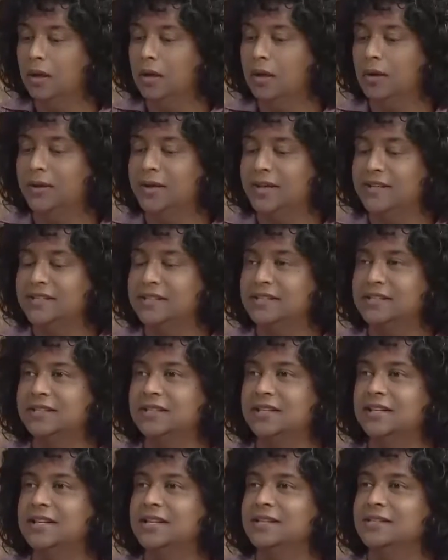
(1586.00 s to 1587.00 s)
Okay, Sister
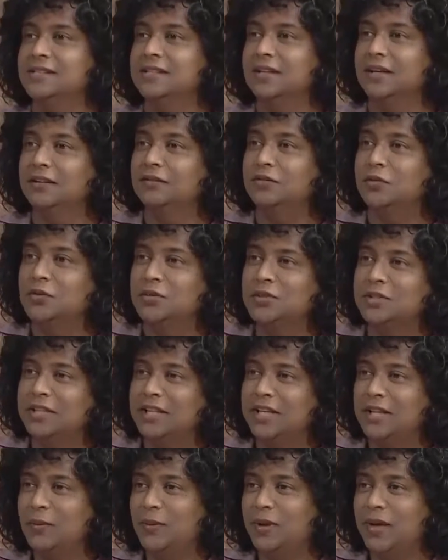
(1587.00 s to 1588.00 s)
Denise,
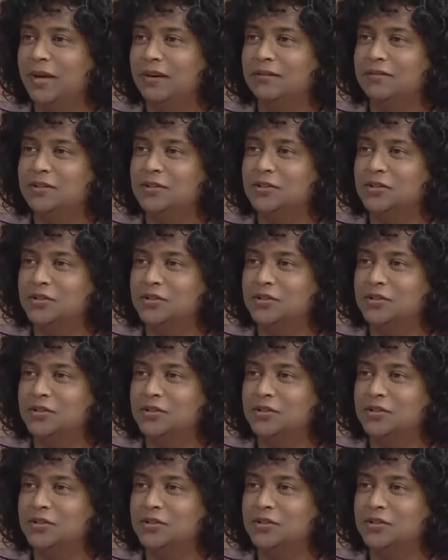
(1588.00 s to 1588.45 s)
unfortunately we have to